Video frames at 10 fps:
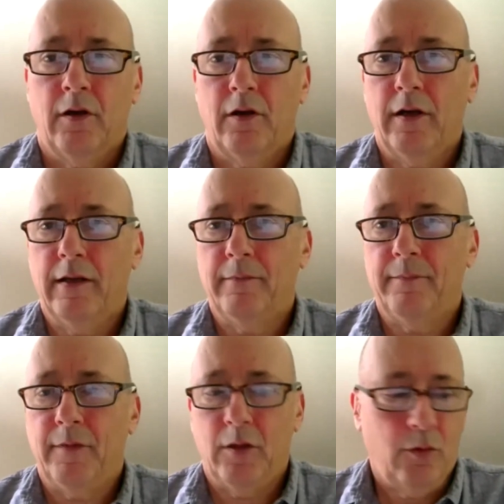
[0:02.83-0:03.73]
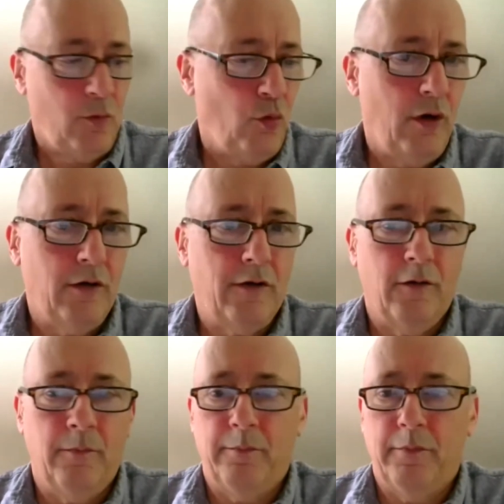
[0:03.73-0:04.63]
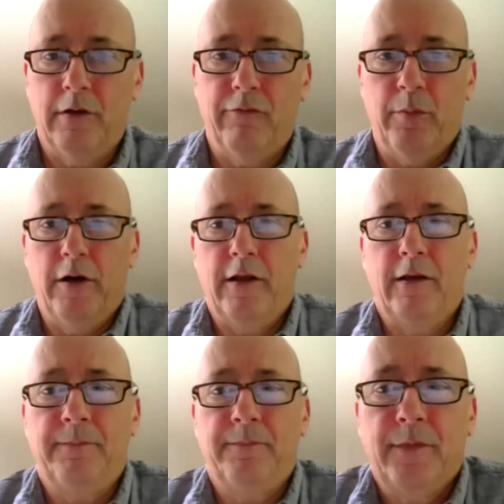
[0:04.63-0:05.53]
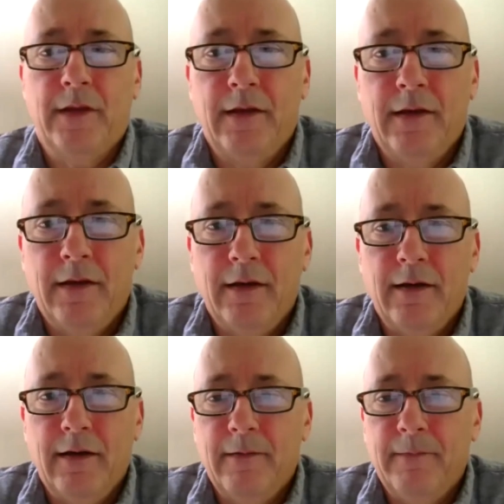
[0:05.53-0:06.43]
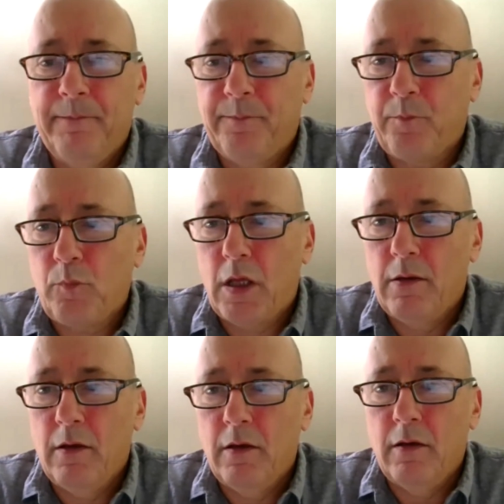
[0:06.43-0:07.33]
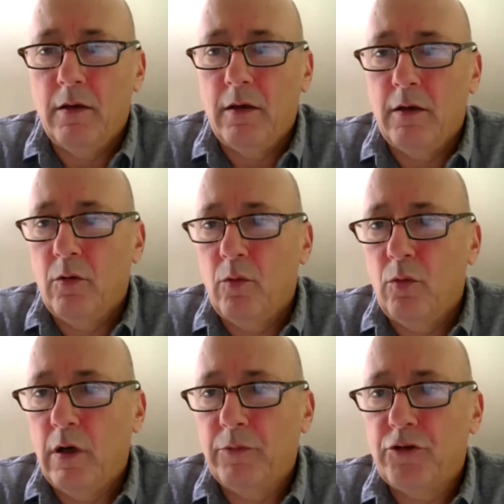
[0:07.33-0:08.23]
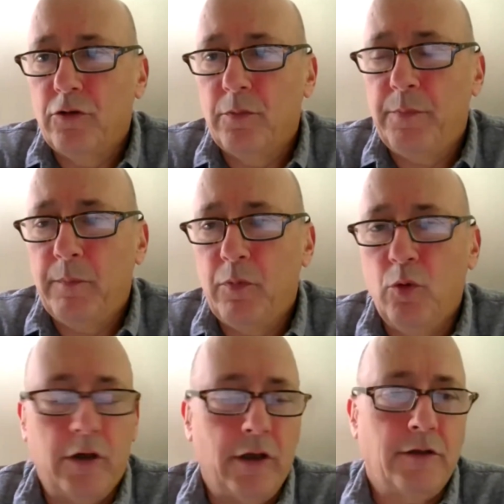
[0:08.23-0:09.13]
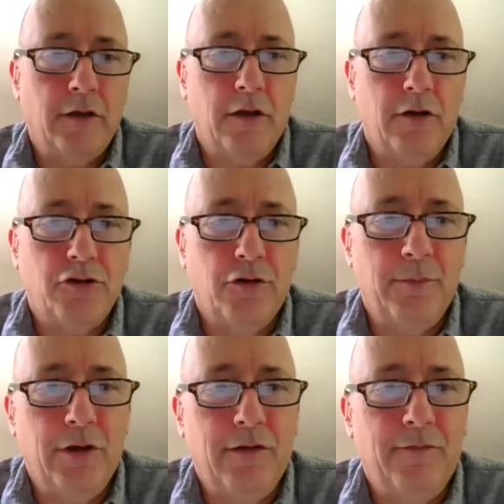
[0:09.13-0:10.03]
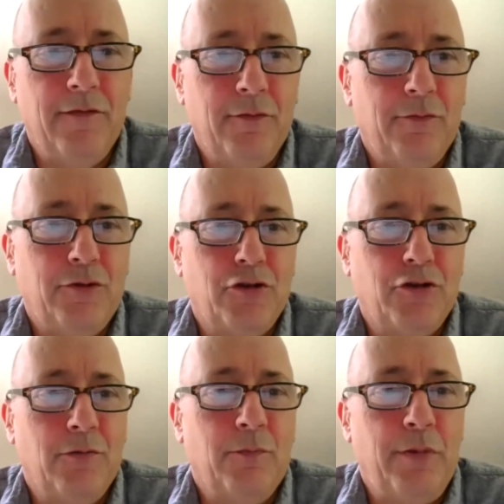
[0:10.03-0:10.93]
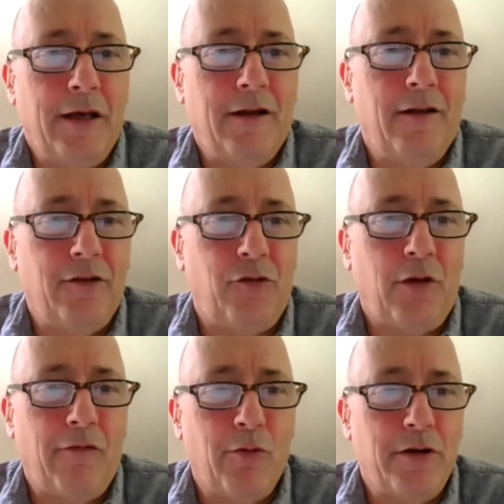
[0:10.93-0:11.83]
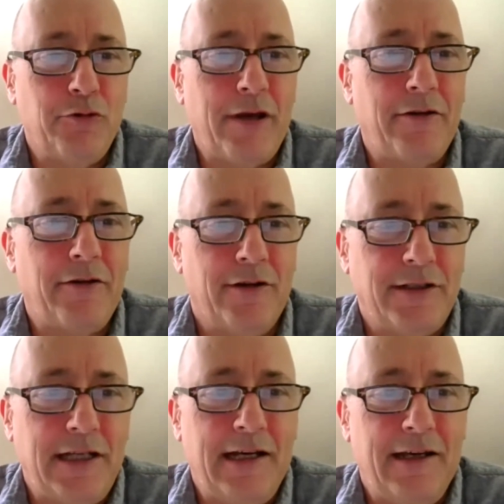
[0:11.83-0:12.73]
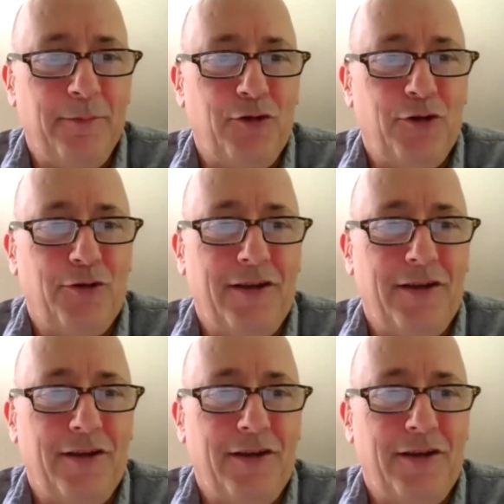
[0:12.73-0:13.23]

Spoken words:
Great. Welcome, everybody. Um, I'm sure people will continue to join, but we shouldn't penalize everybody who got here on time. So